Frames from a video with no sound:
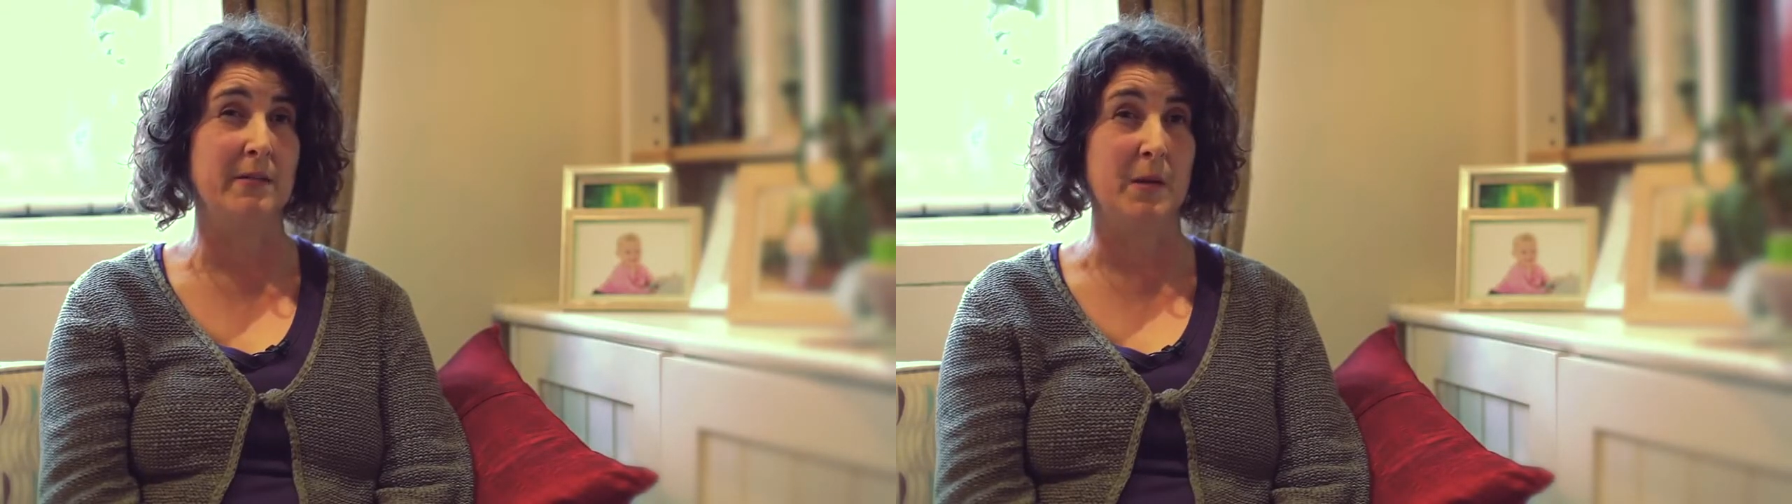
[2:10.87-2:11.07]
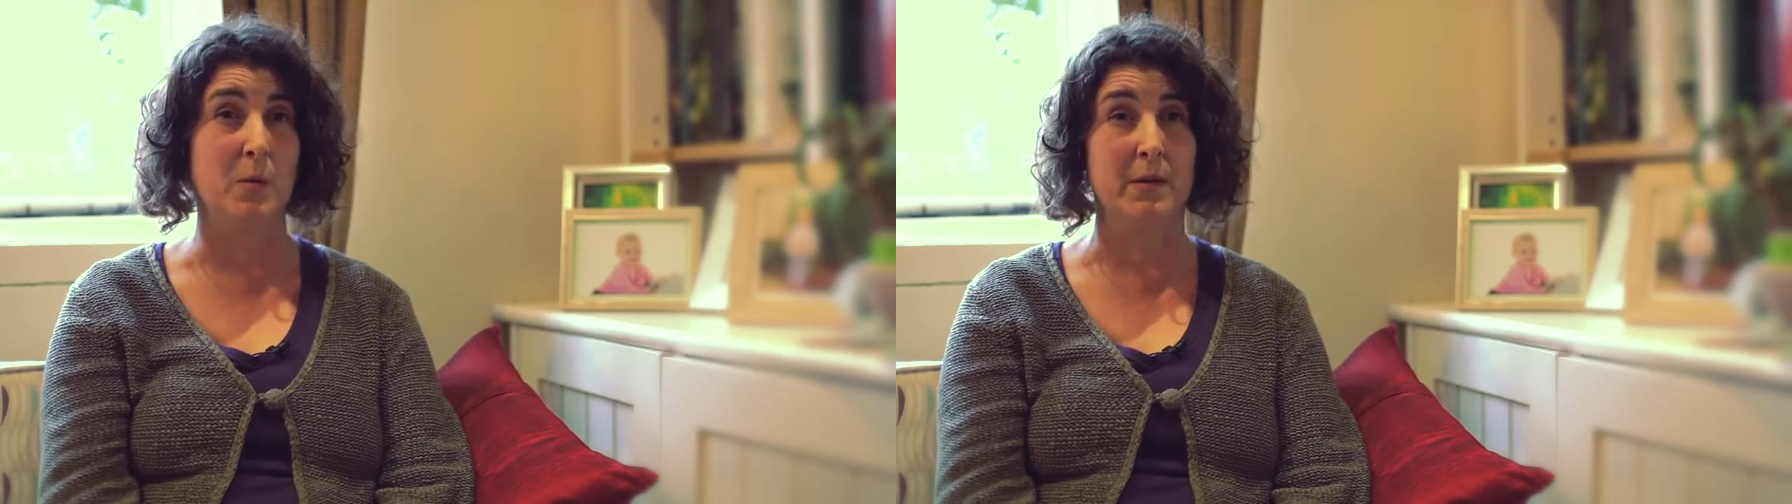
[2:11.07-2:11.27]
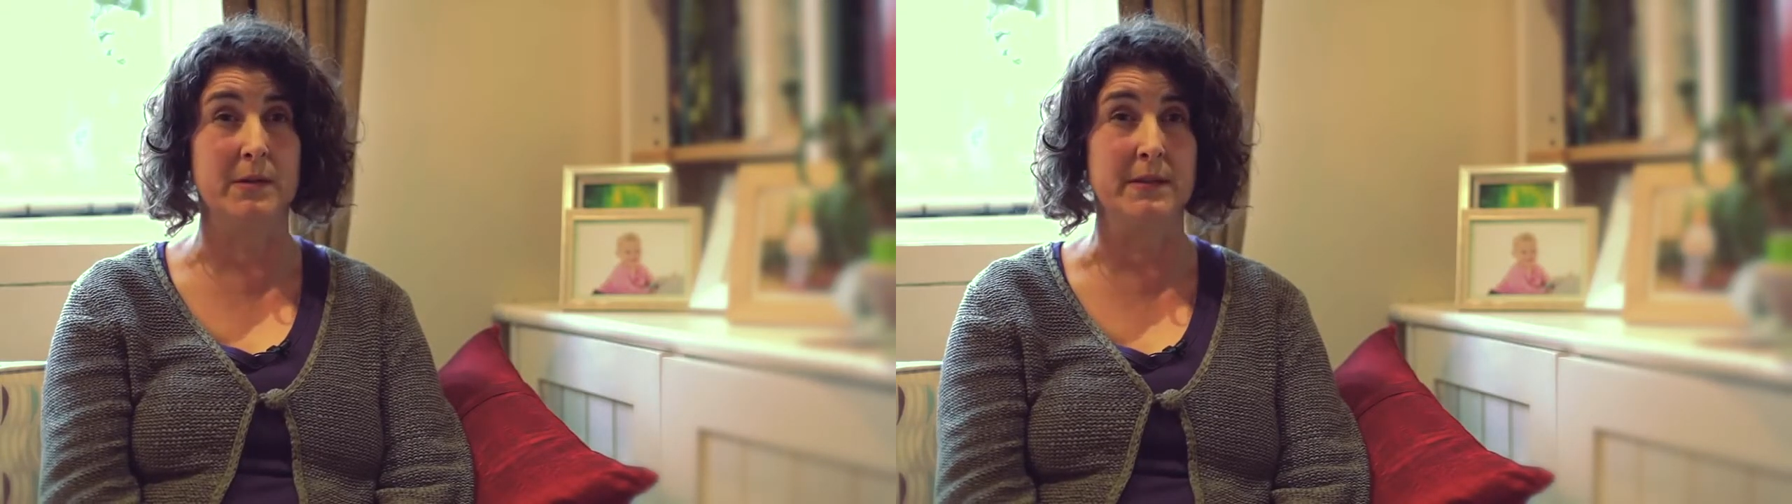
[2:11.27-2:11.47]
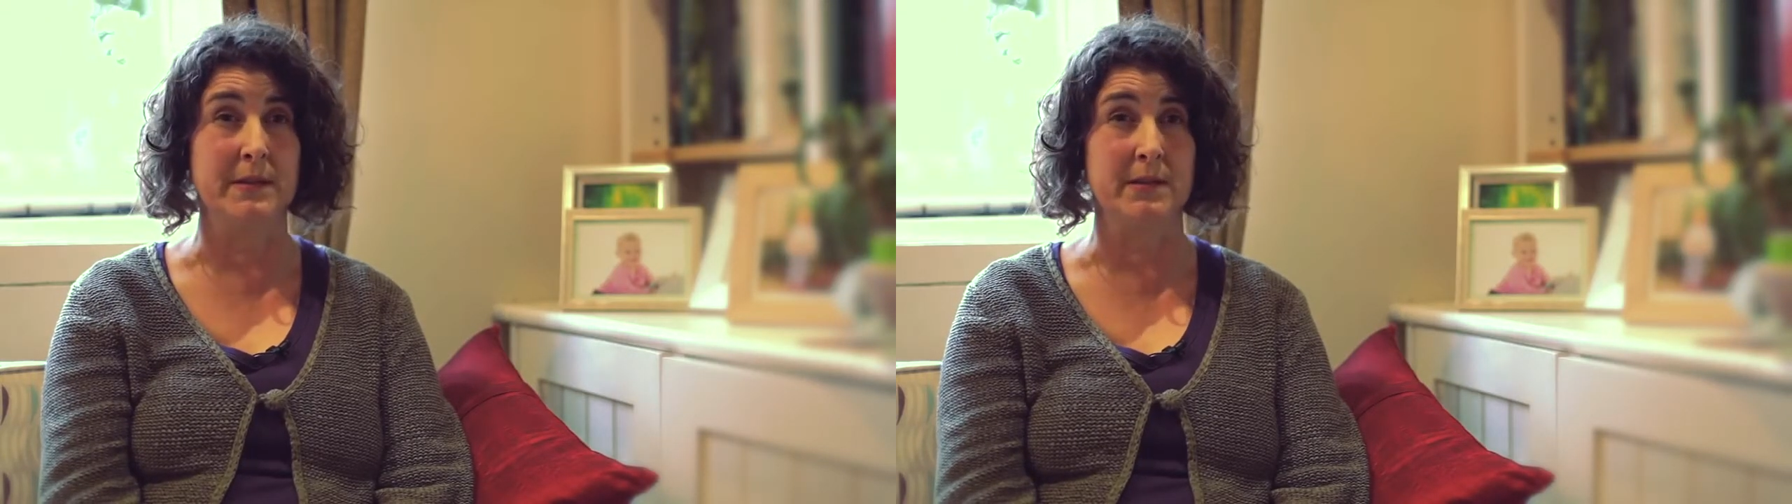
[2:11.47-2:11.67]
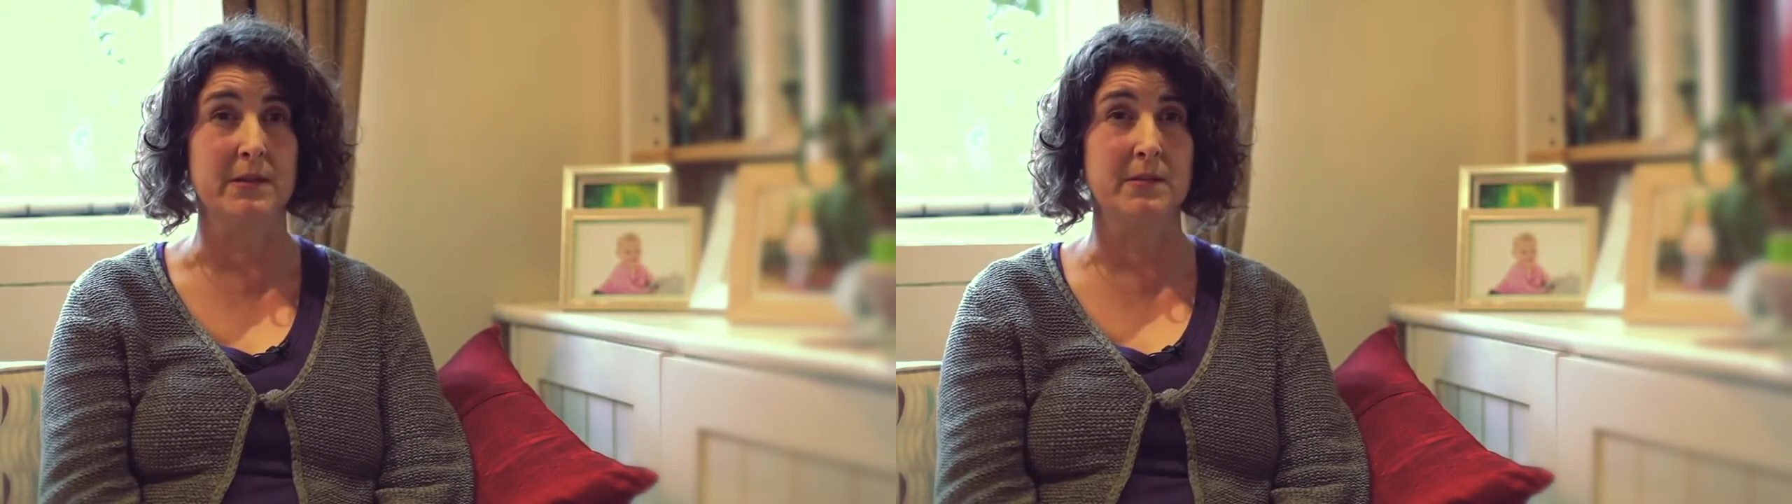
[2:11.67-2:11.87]
the
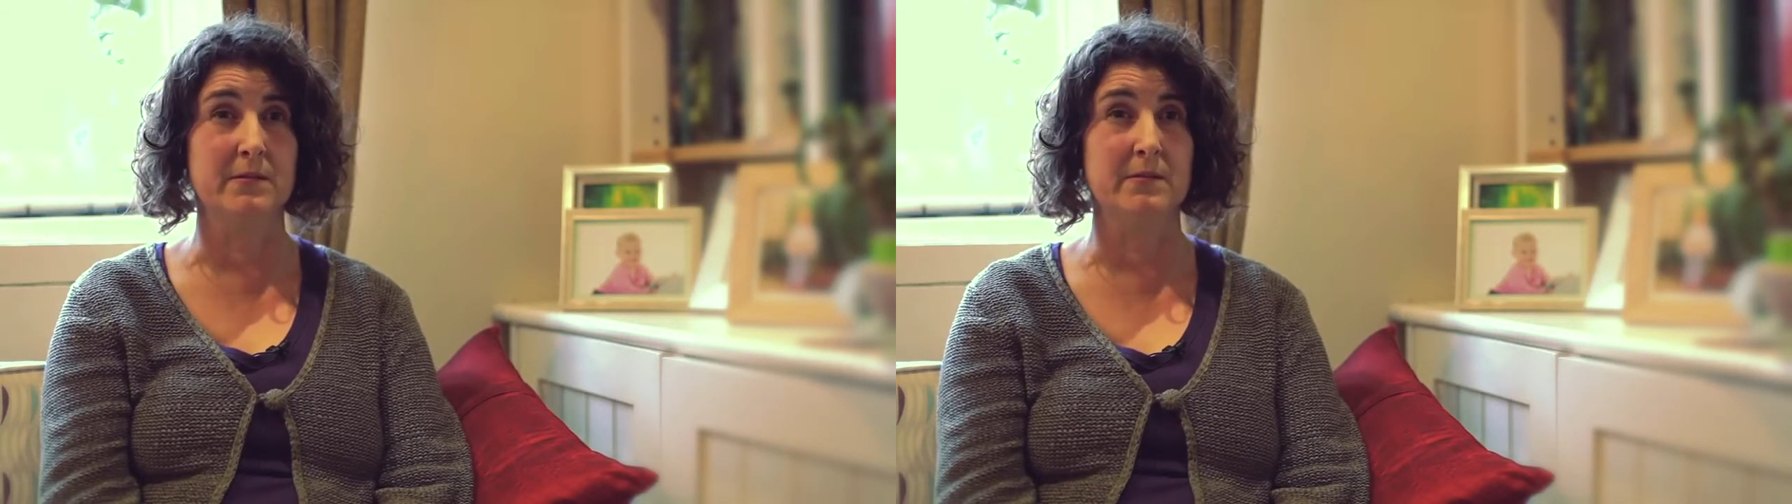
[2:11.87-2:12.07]
quality that